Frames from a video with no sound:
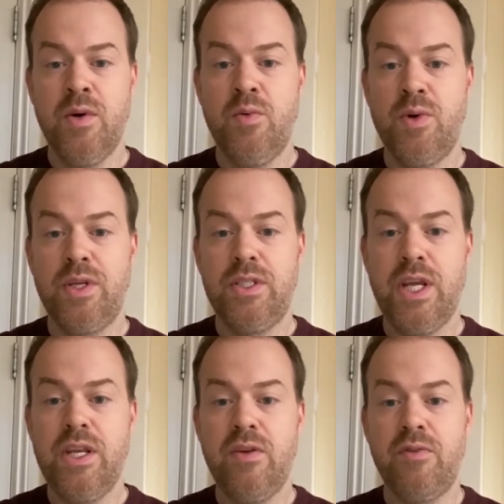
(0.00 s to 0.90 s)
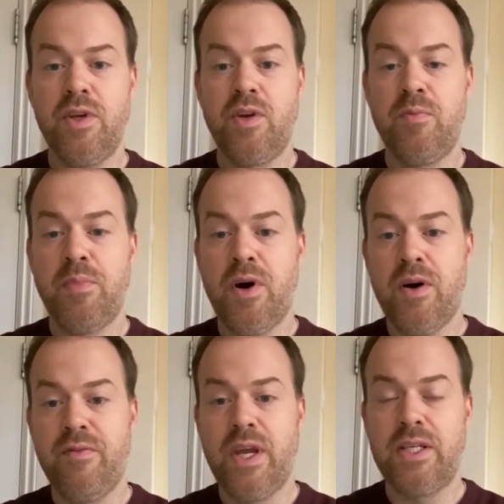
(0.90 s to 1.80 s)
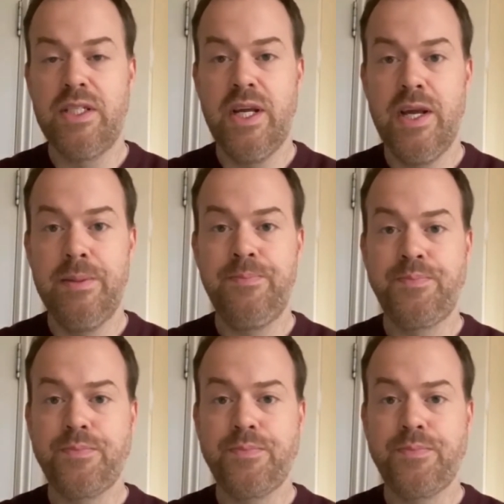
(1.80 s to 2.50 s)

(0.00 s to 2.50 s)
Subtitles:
will continue for the good part of next year,